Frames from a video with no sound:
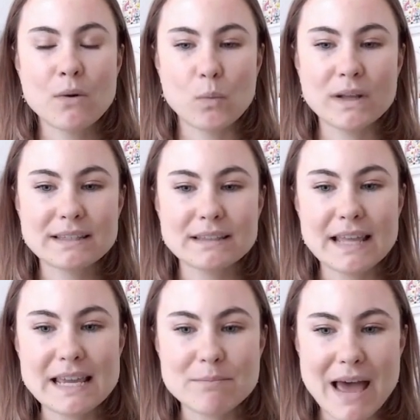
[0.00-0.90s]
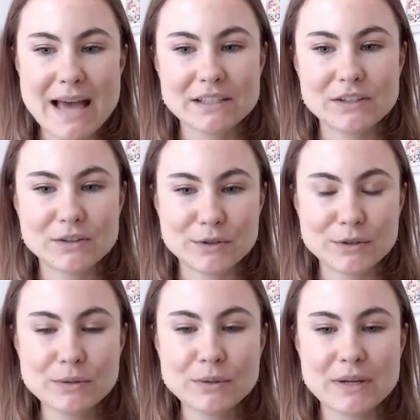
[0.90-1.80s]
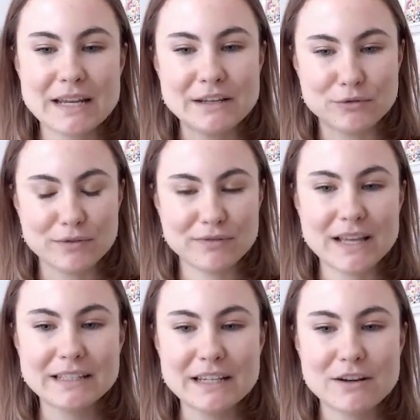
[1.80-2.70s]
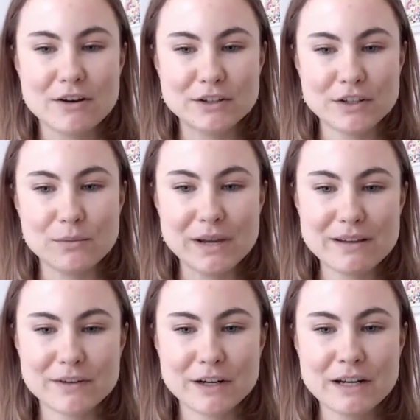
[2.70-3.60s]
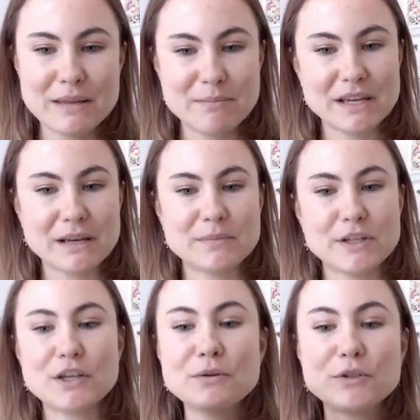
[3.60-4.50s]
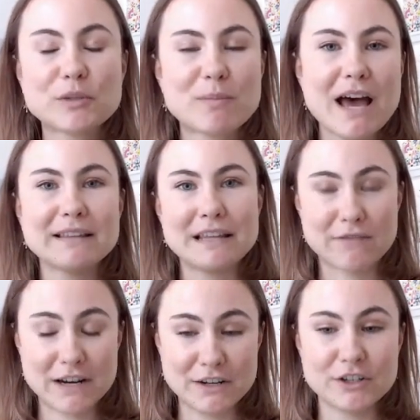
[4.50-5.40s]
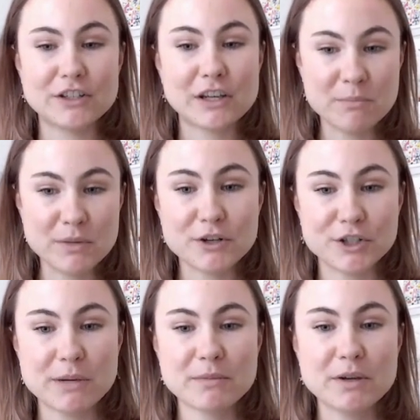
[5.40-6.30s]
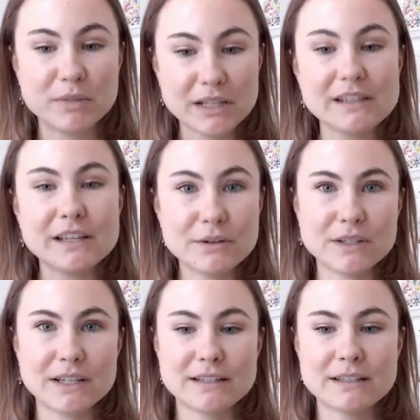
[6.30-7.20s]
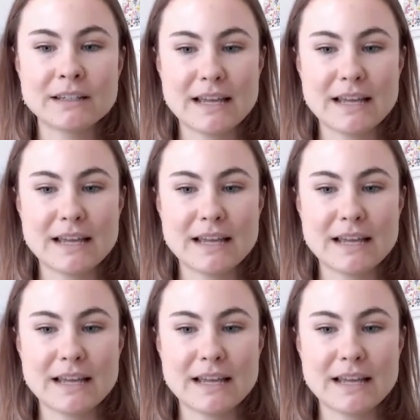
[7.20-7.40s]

once light passes through and is reflected onto the wafer, it becomes a huge spot that renders the computer chip completely useless.